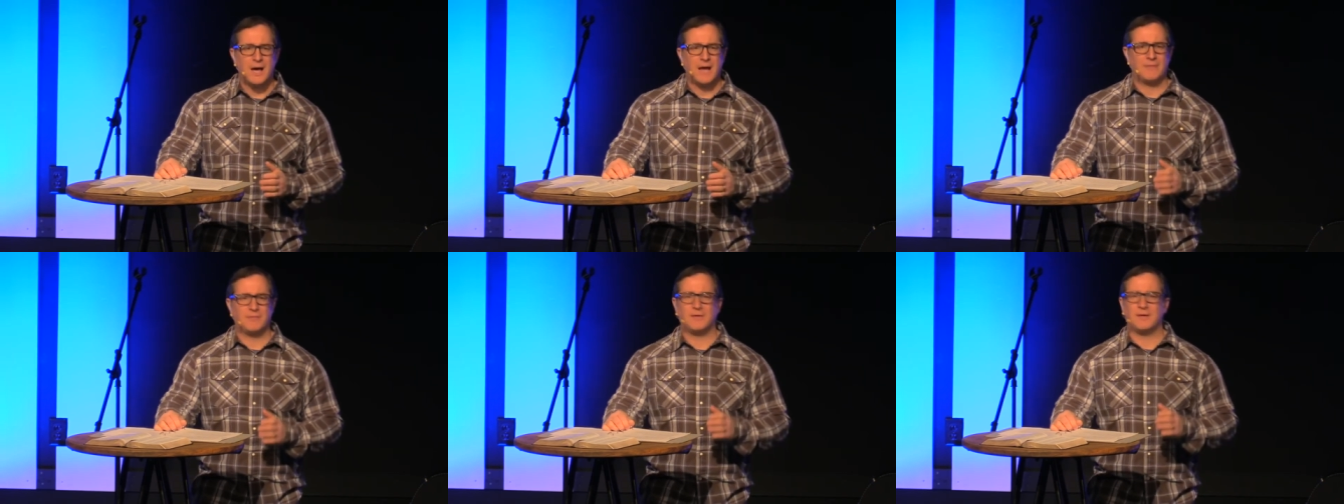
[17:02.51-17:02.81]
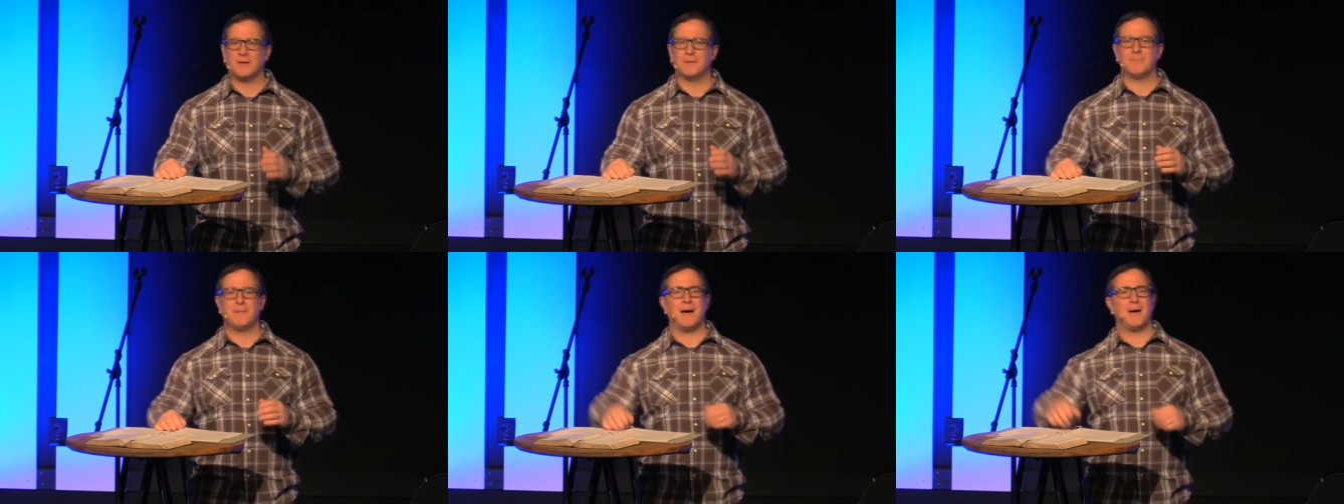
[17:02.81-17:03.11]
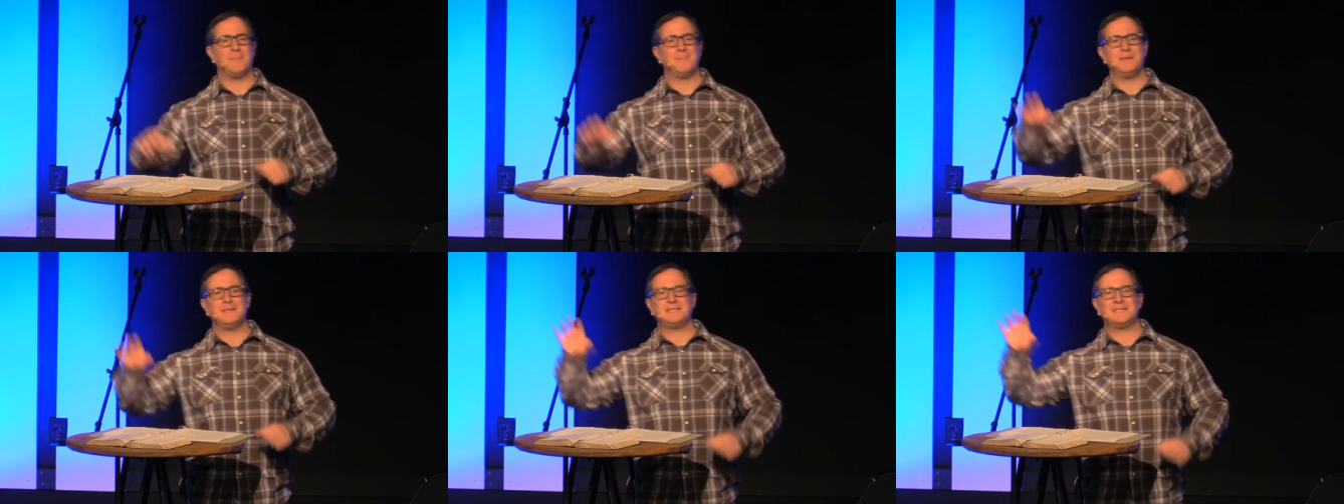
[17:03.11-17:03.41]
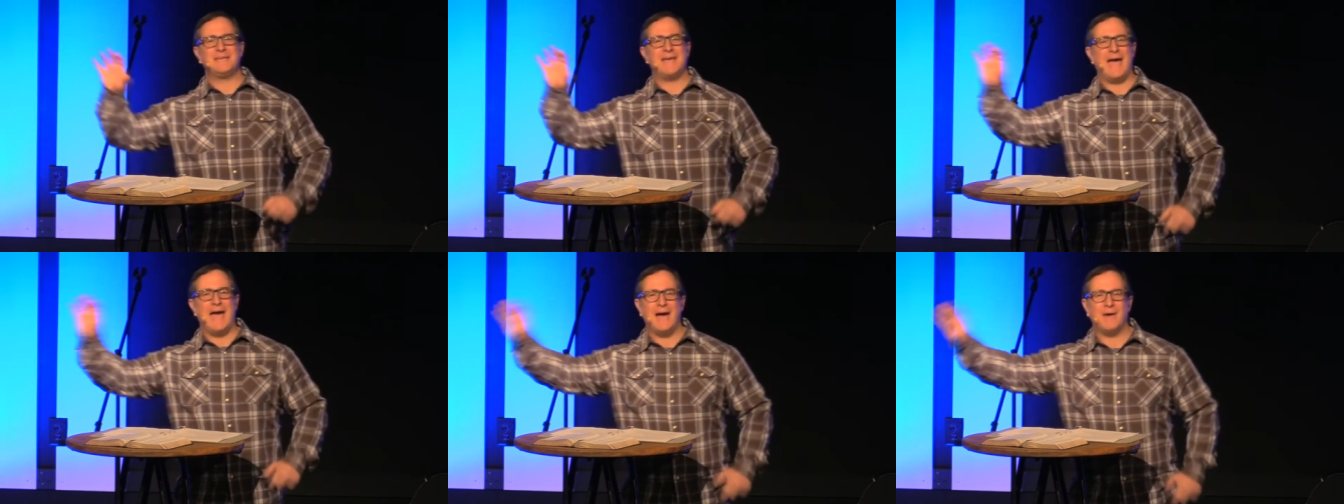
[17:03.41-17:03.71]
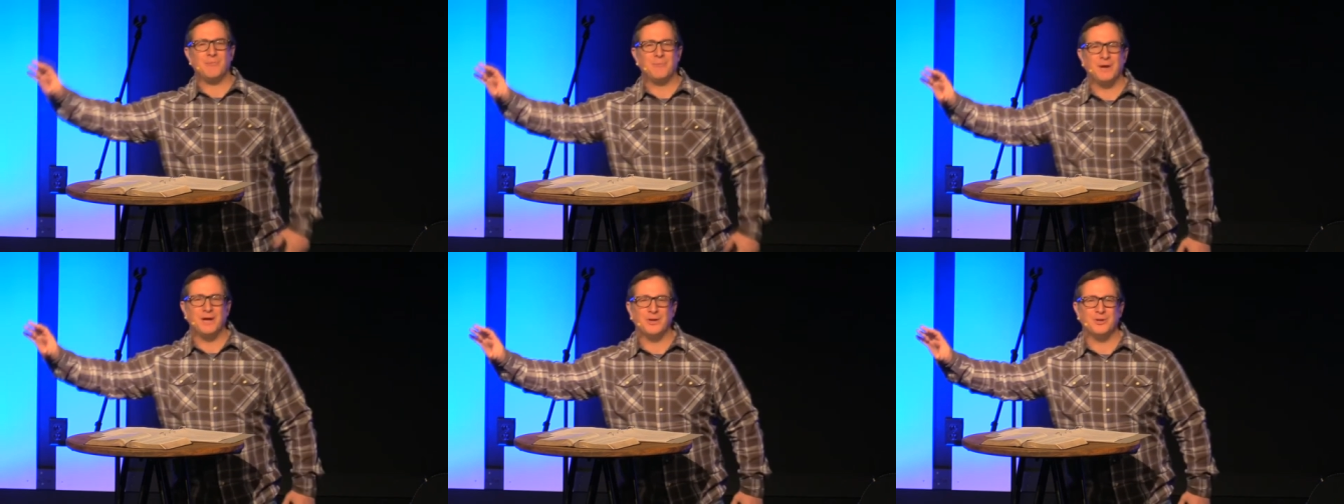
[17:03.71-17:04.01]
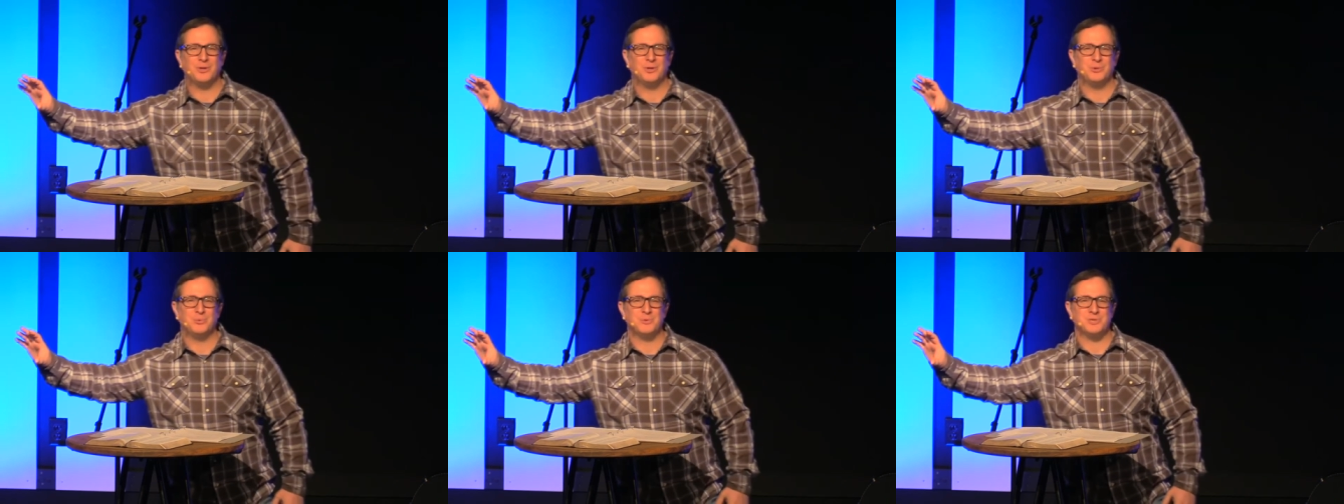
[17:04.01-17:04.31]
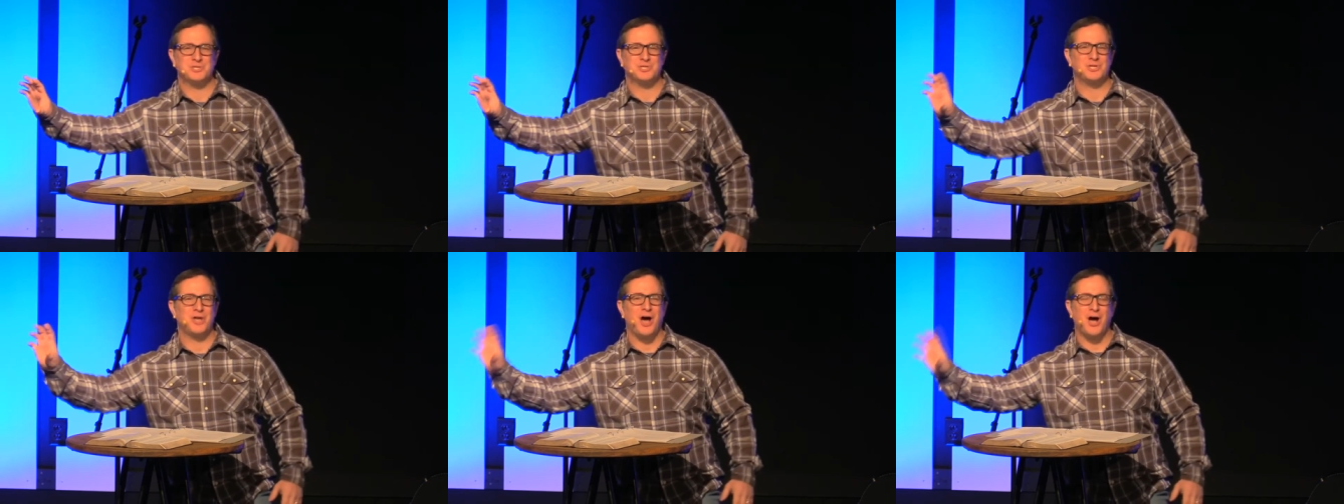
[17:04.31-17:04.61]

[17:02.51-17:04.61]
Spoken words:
I think about Missy Atwell, who was